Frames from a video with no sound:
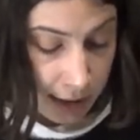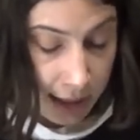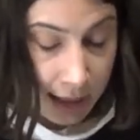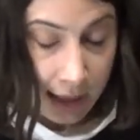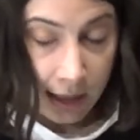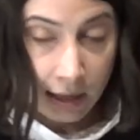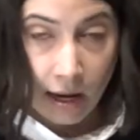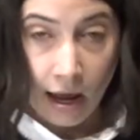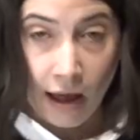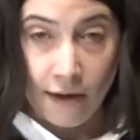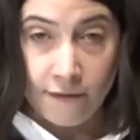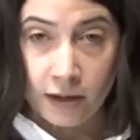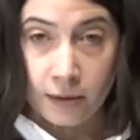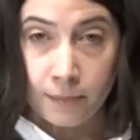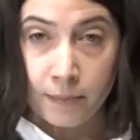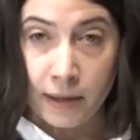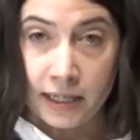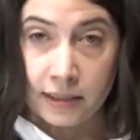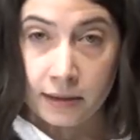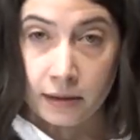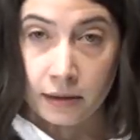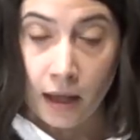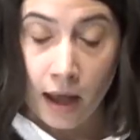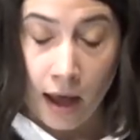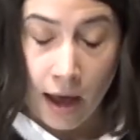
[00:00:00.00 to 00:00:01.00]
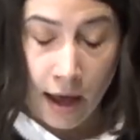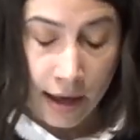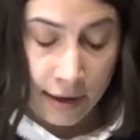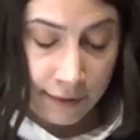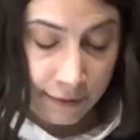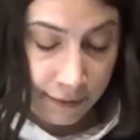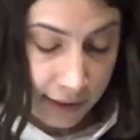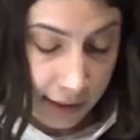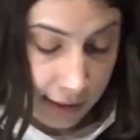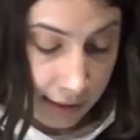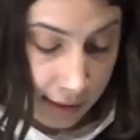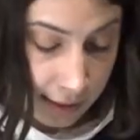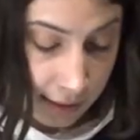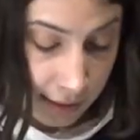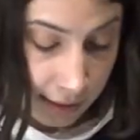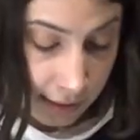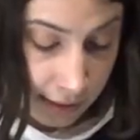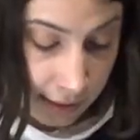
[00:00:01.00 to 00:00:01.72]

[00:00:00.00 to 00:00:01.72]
and having better lives.